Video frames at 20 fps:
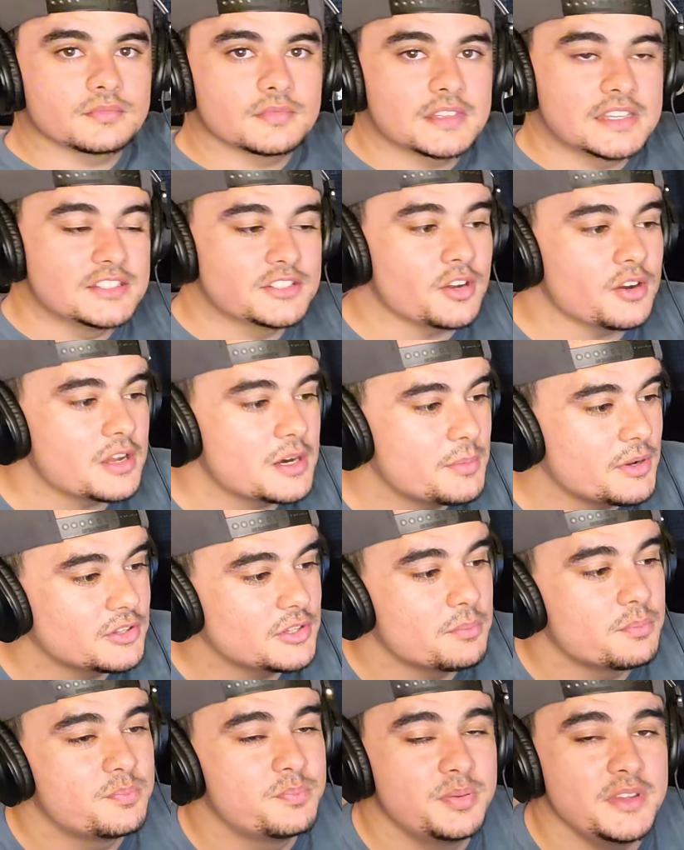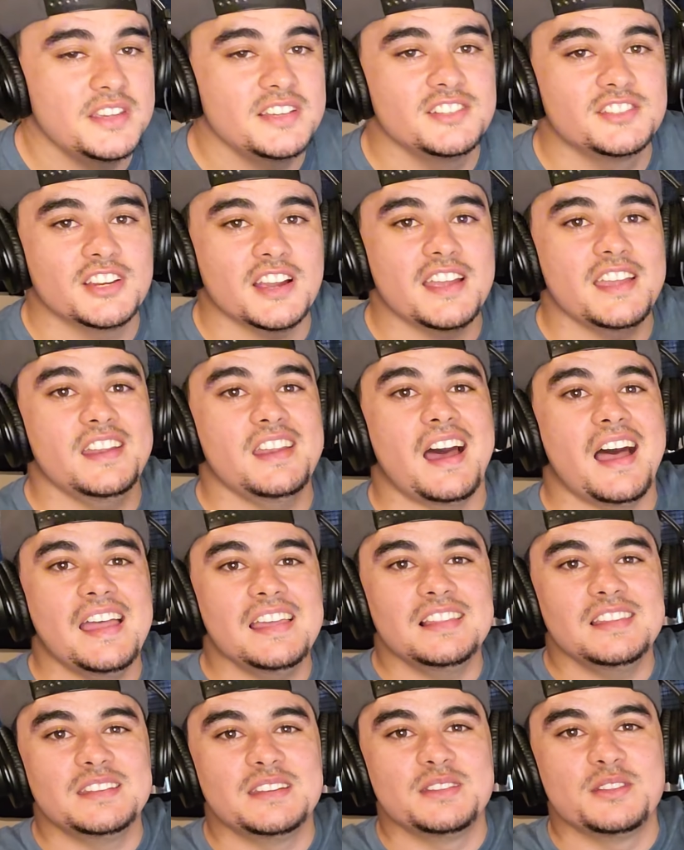He's talking about the big giant
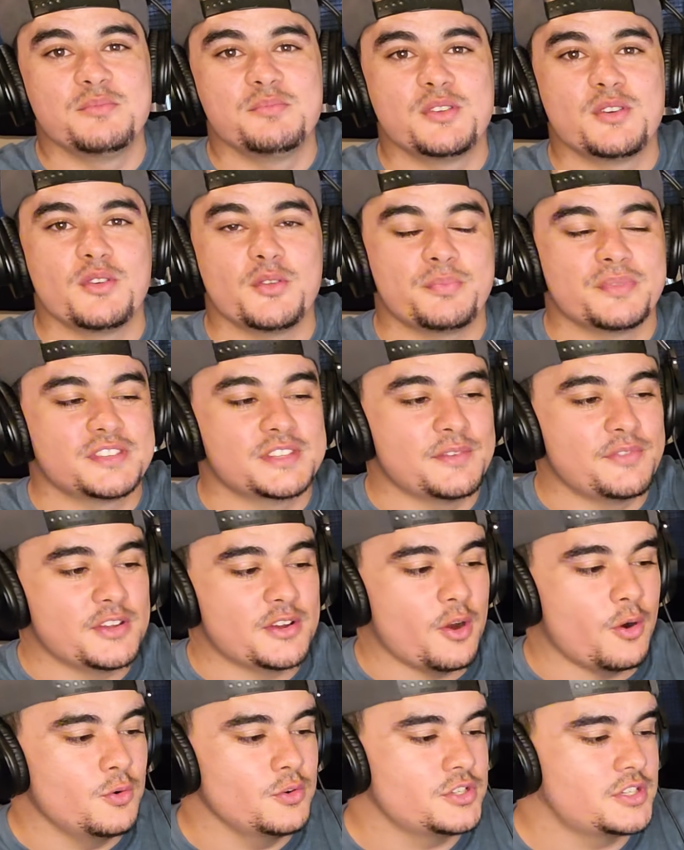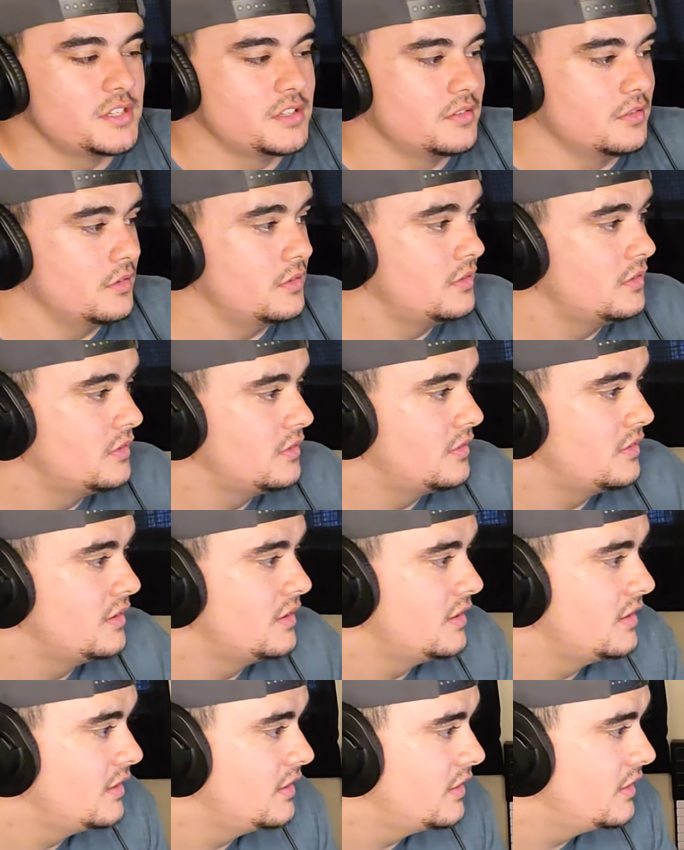island in the middle of the Pacific Ocean.
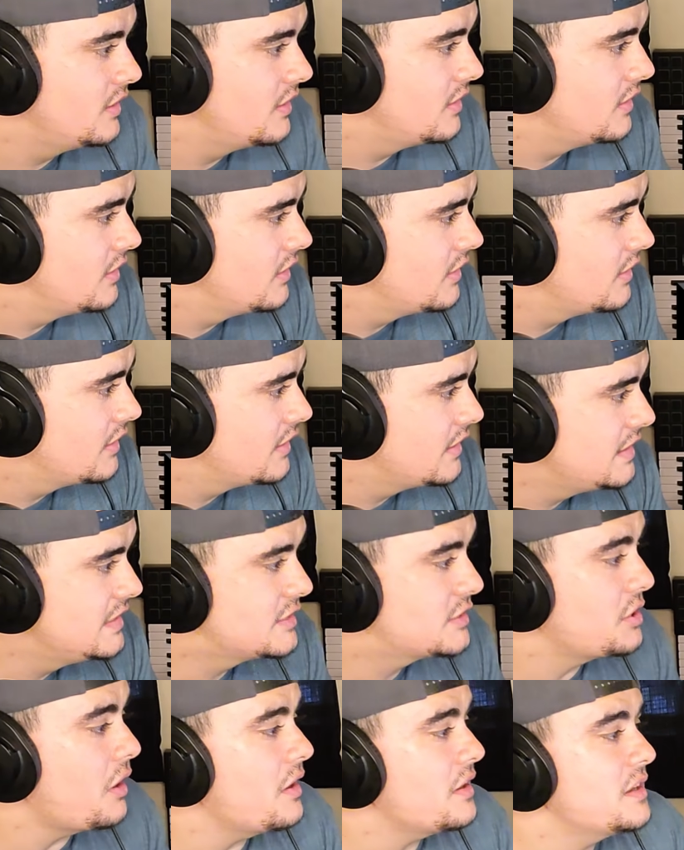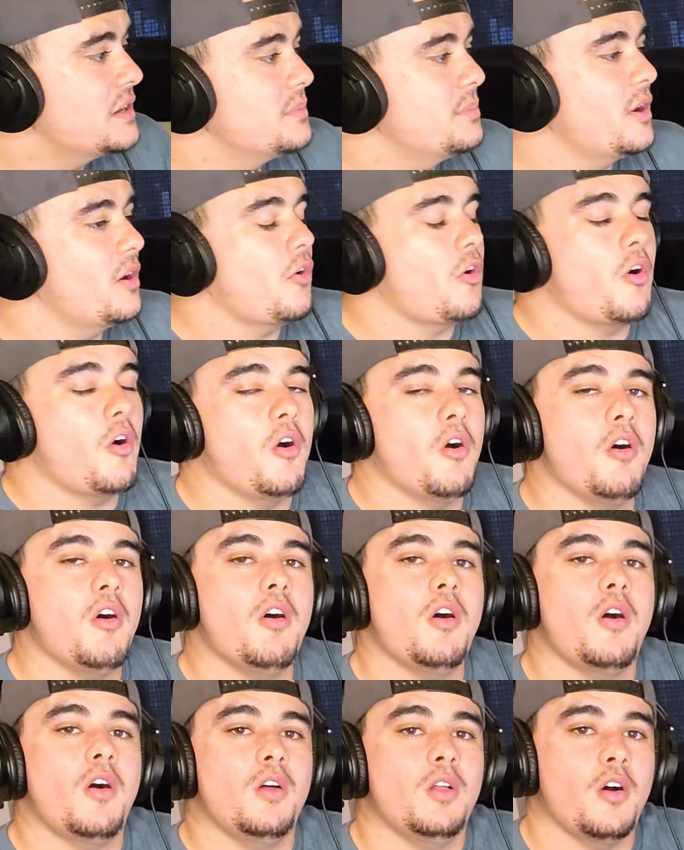He's talking about
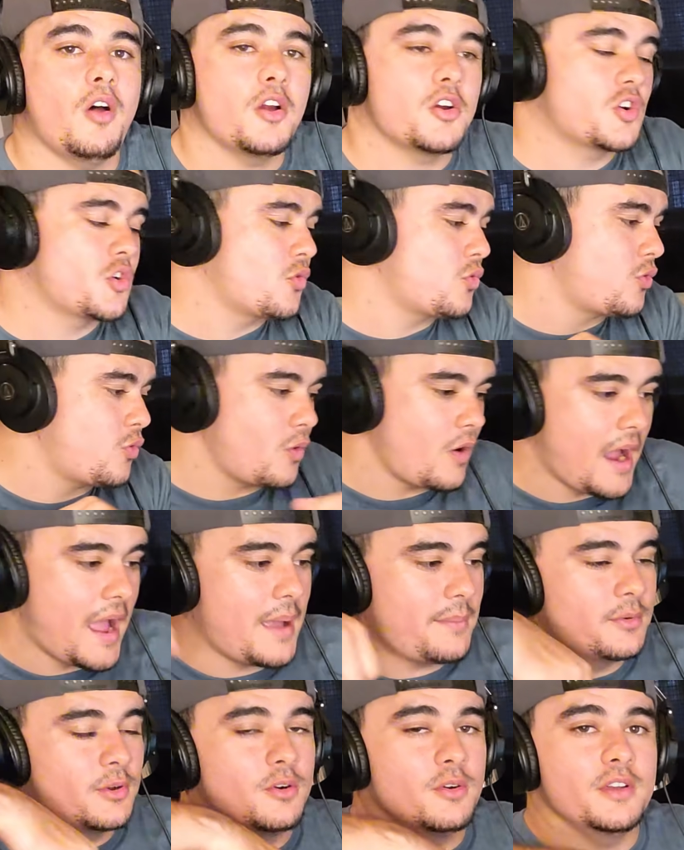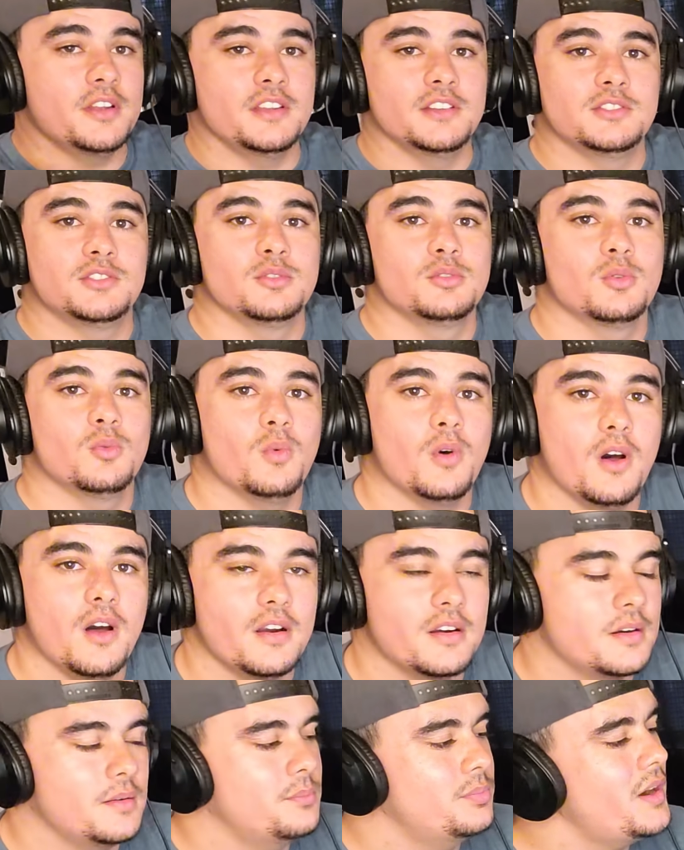all our crap going into the
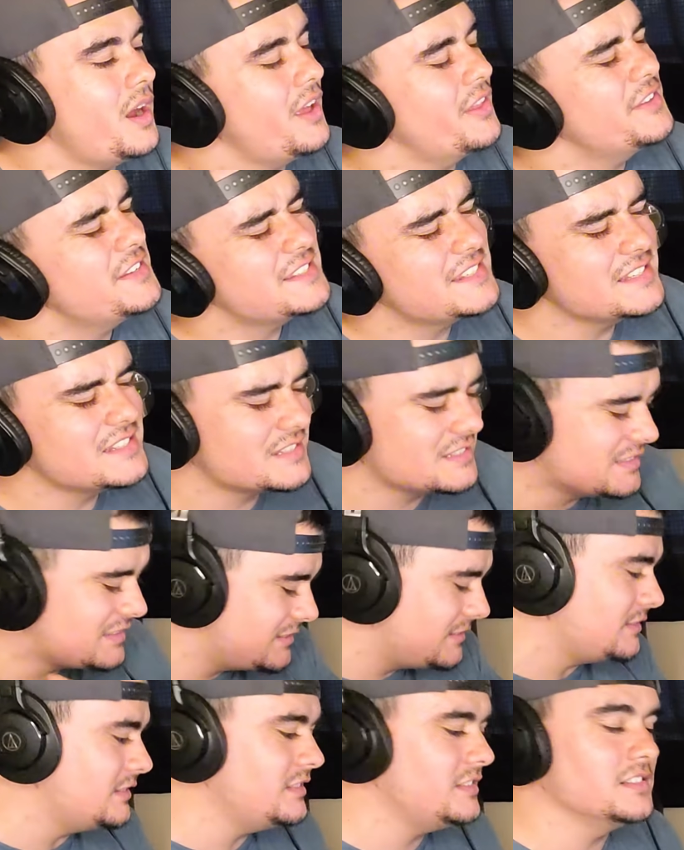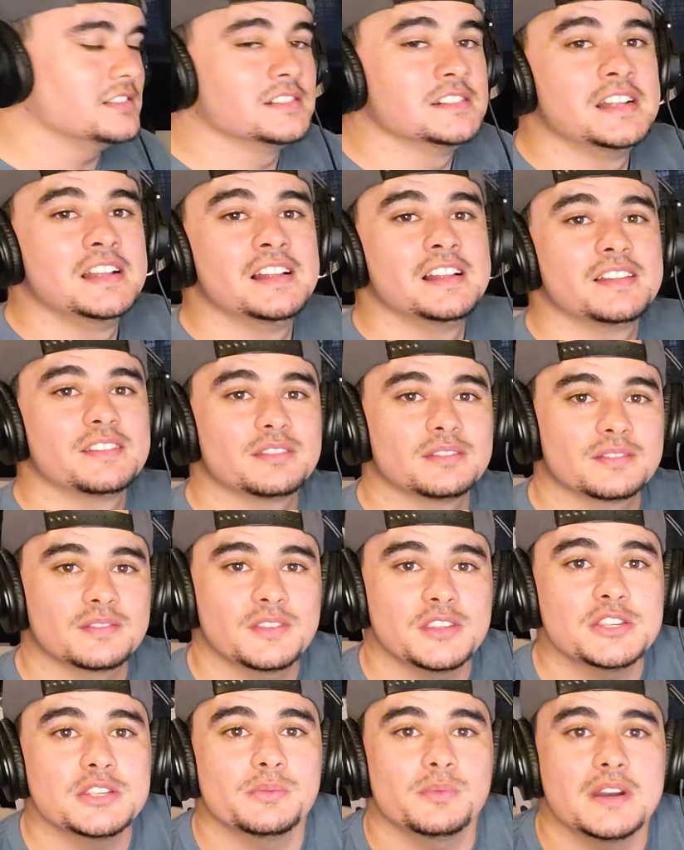water. Bro, this is
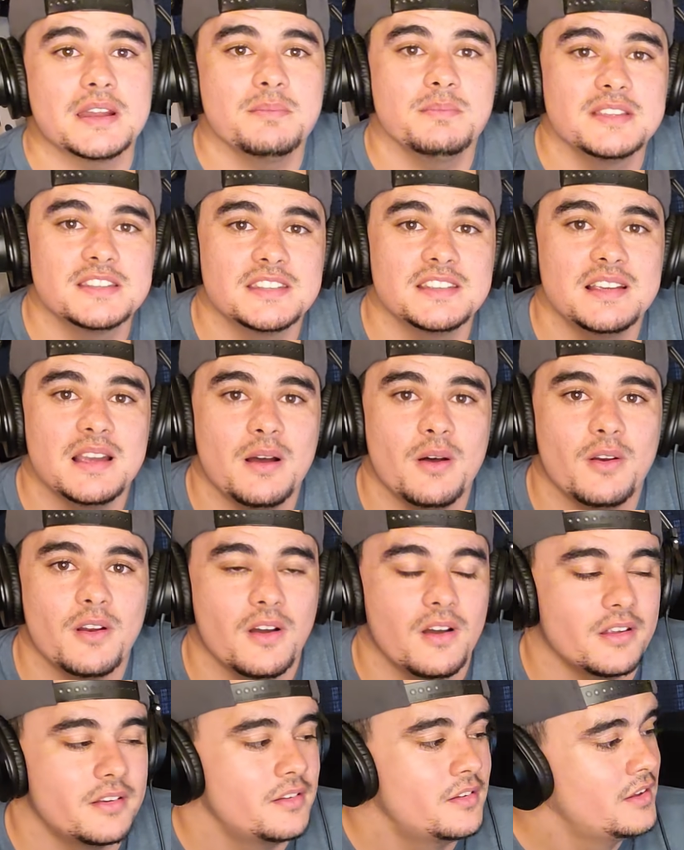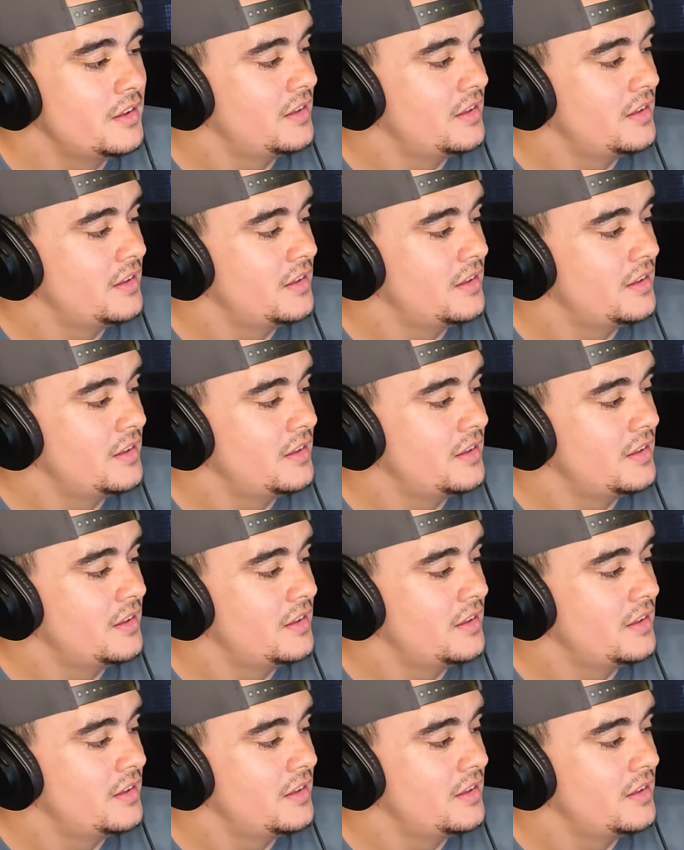what I'm missing out on.